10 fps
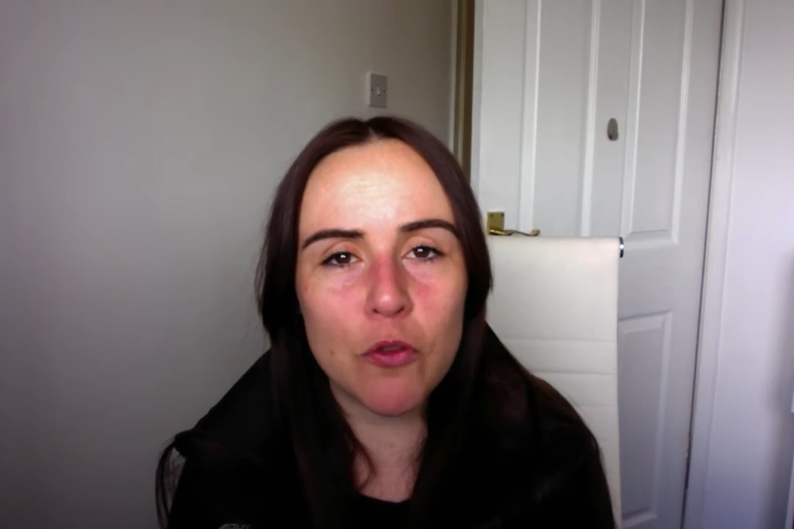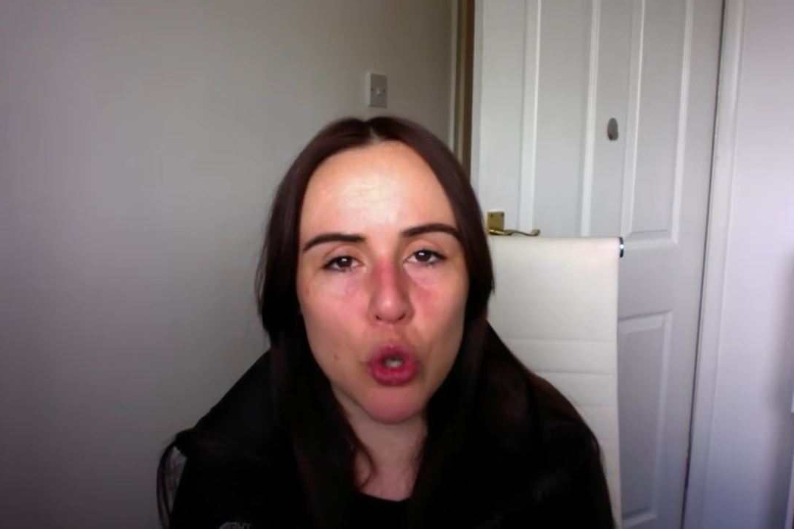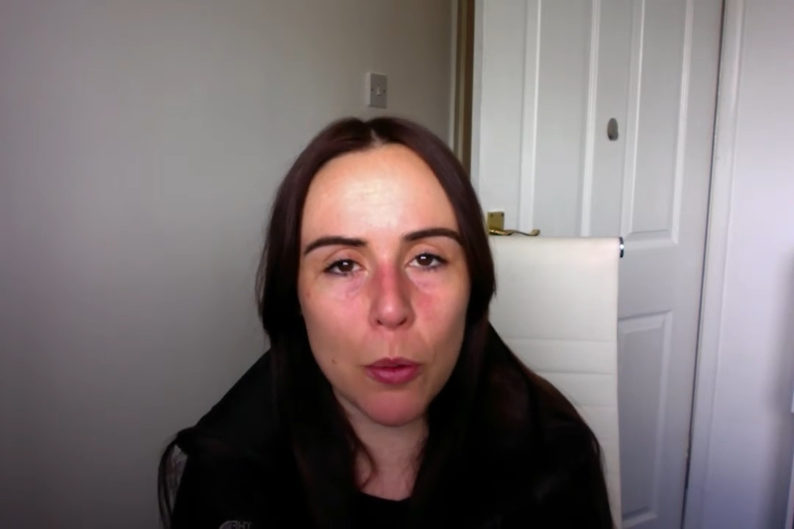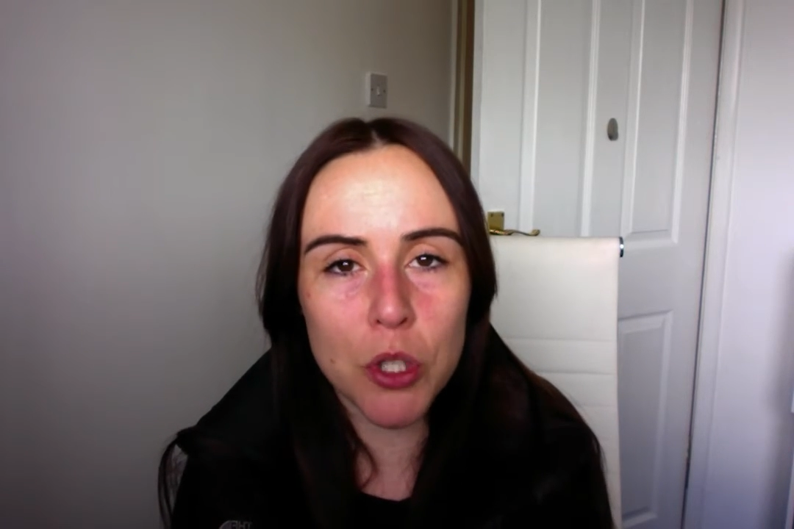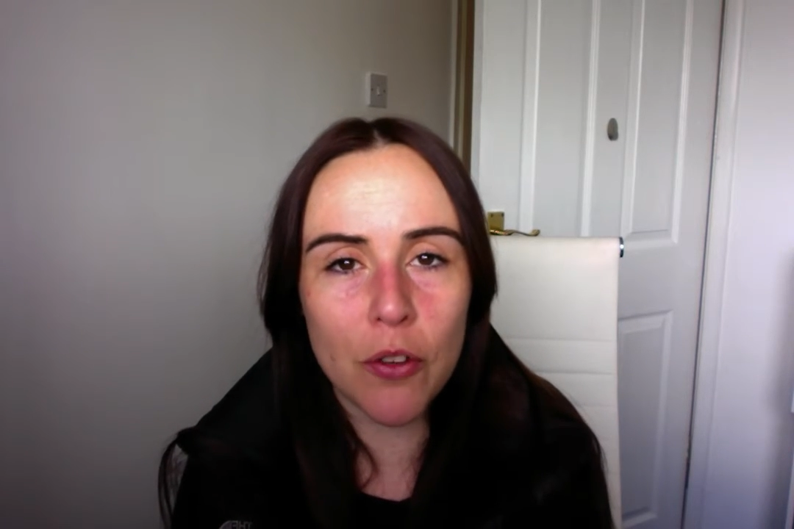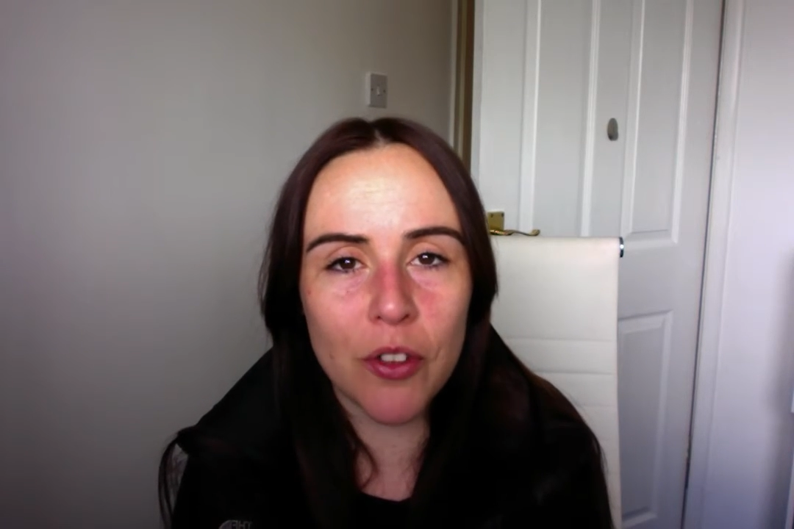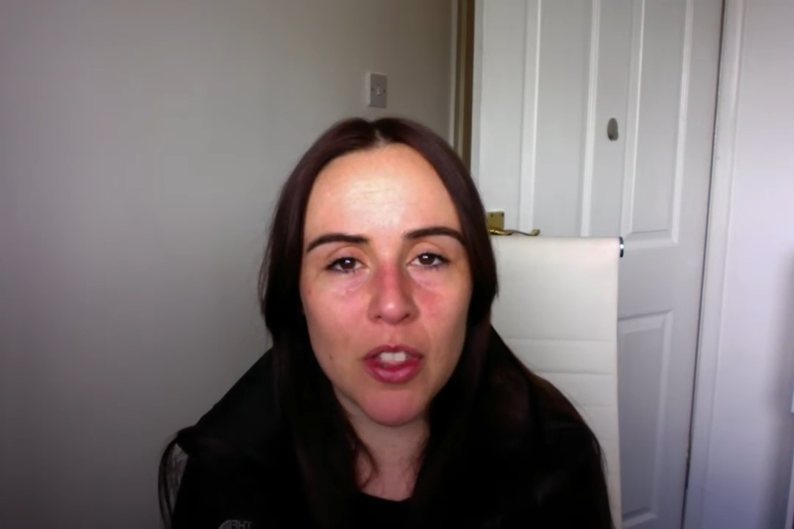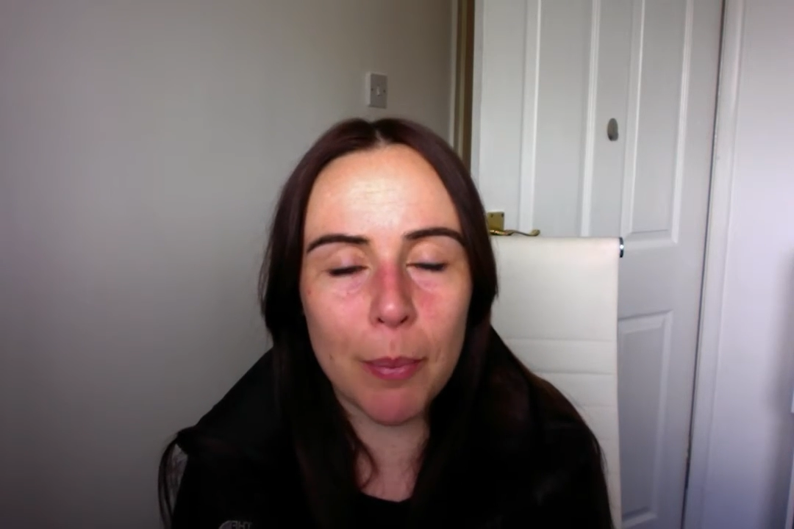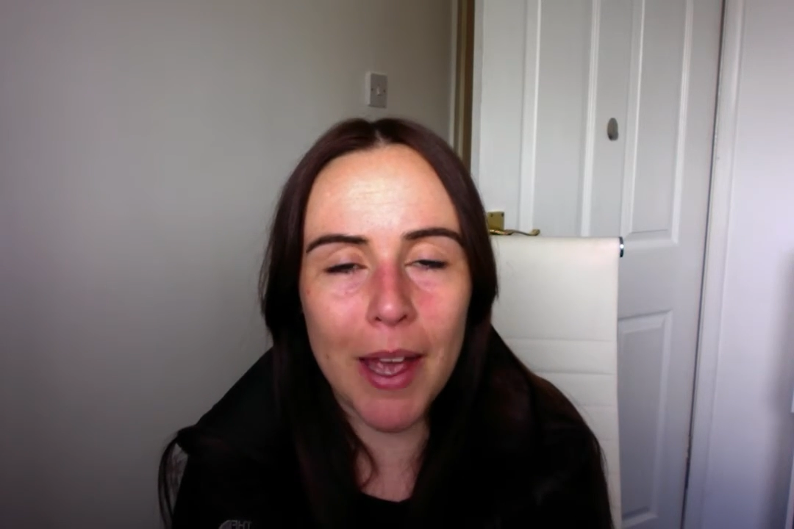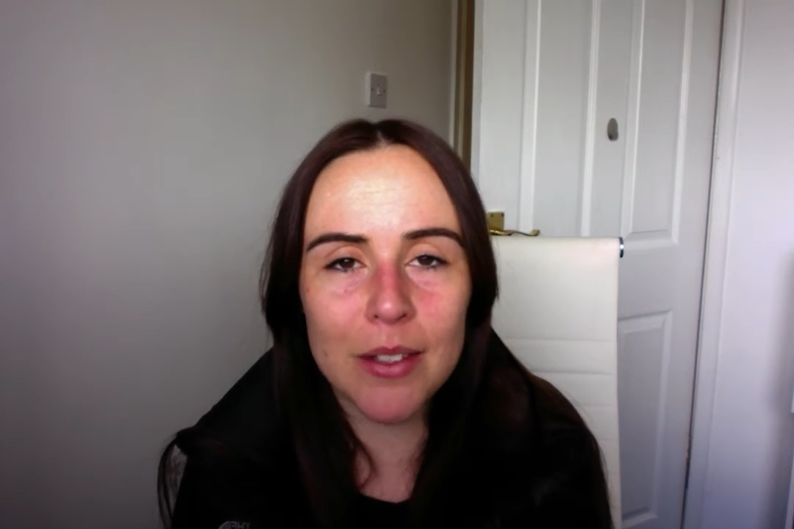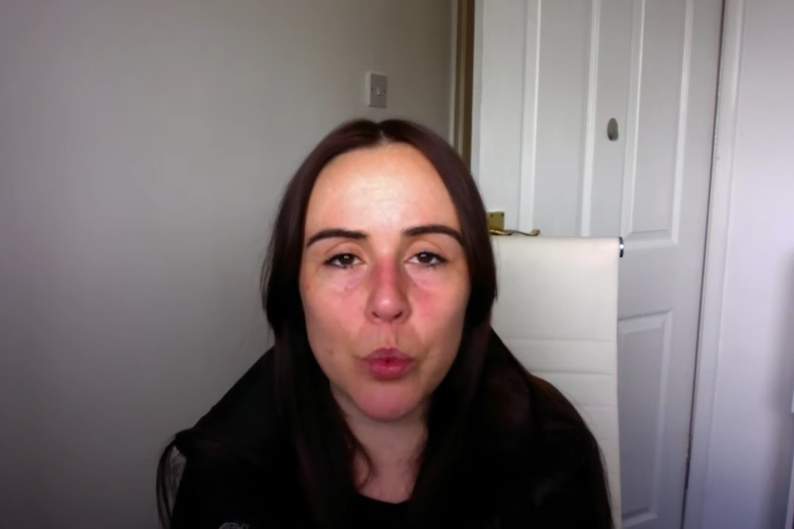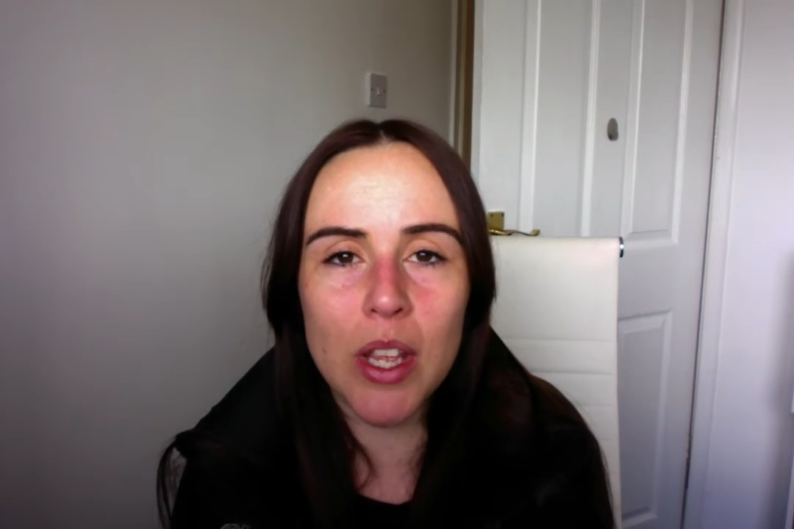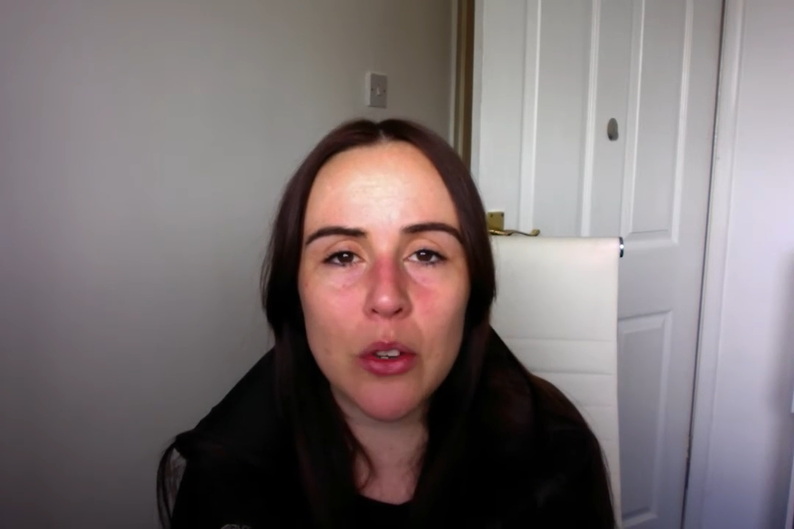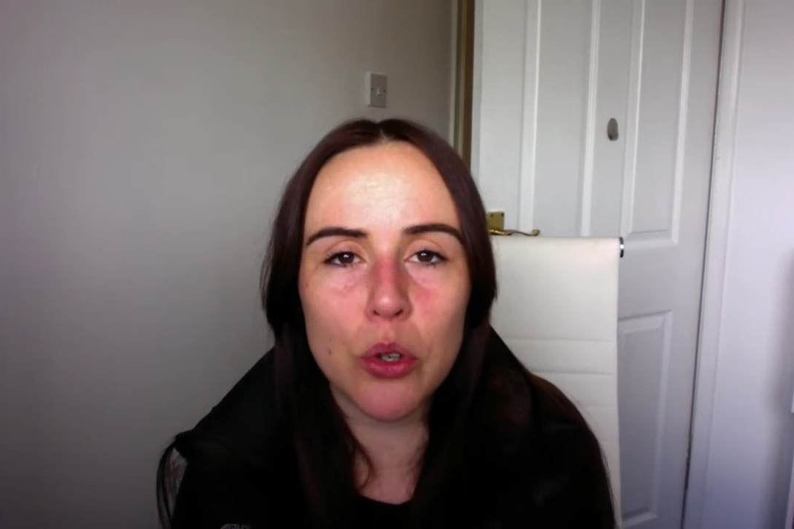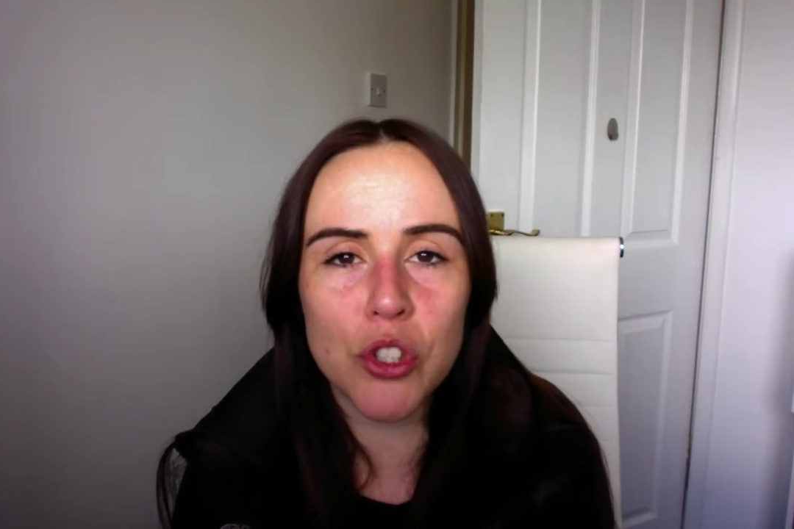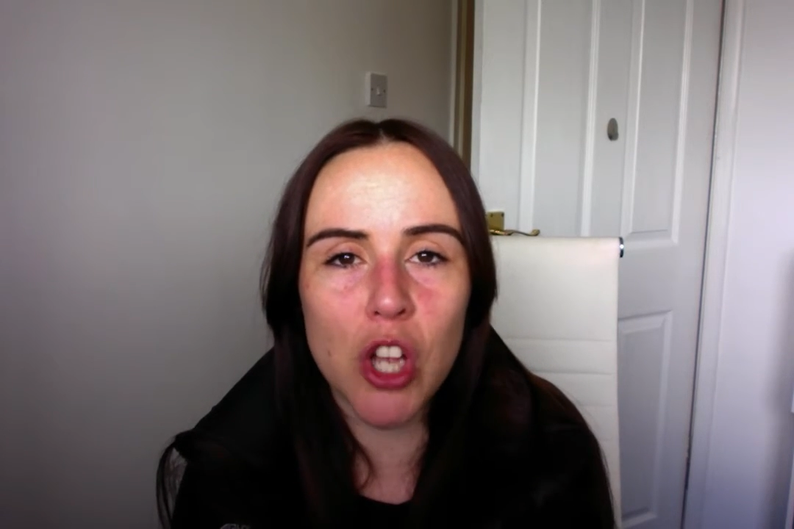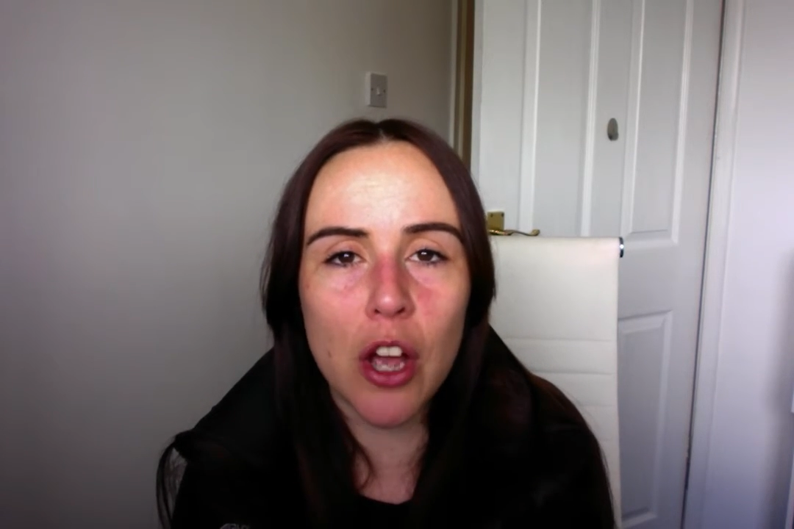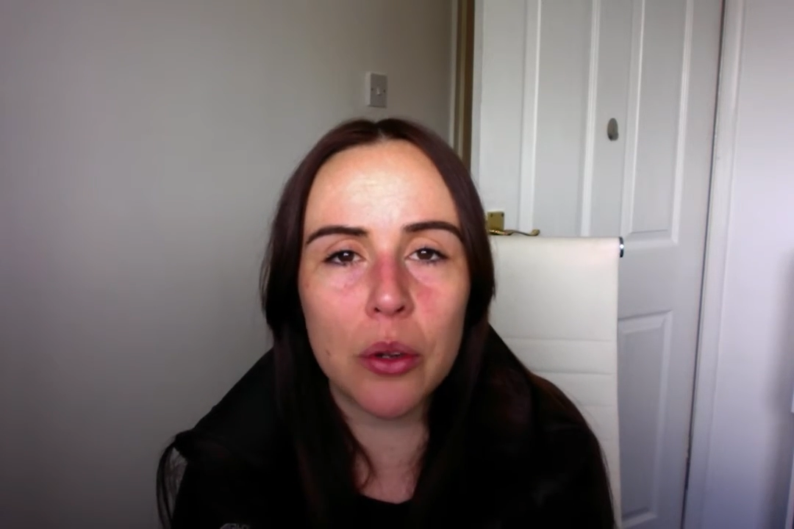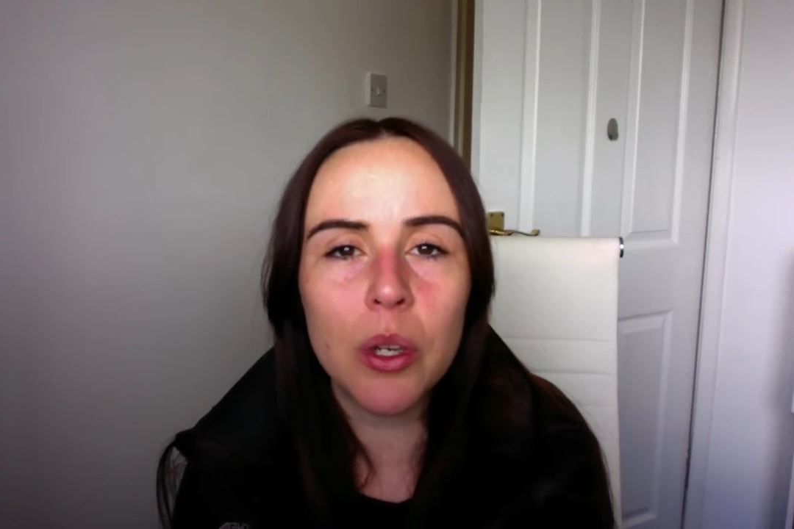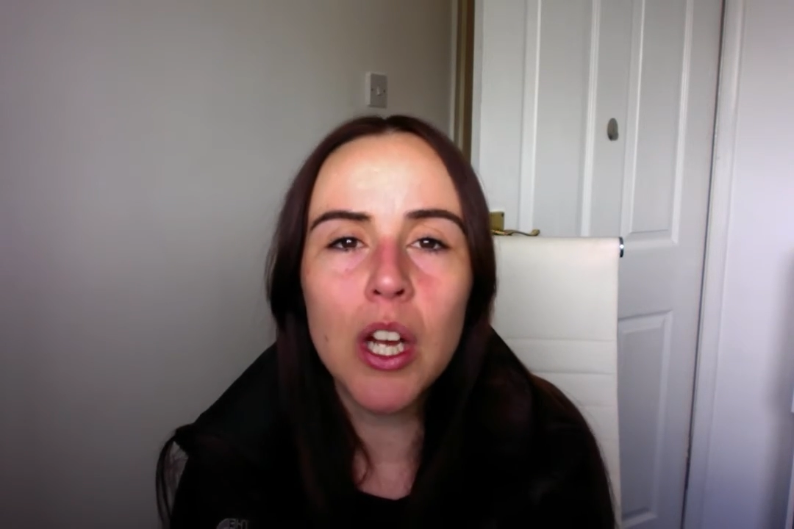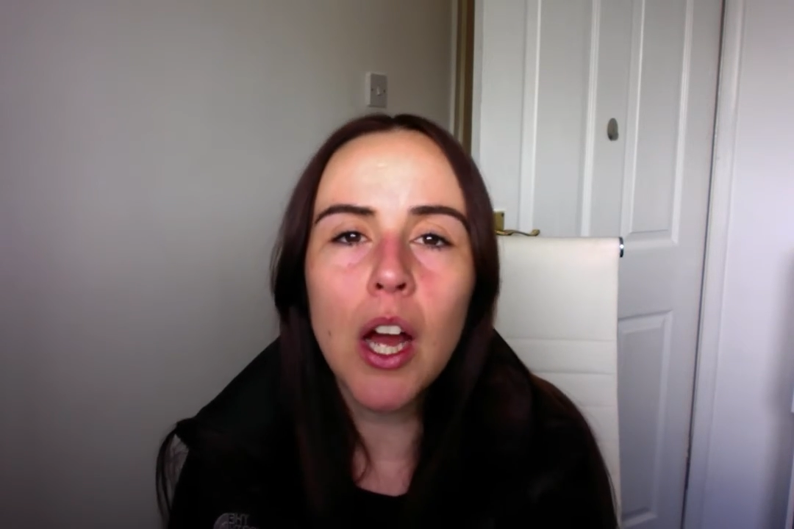dropped off in the past week or so,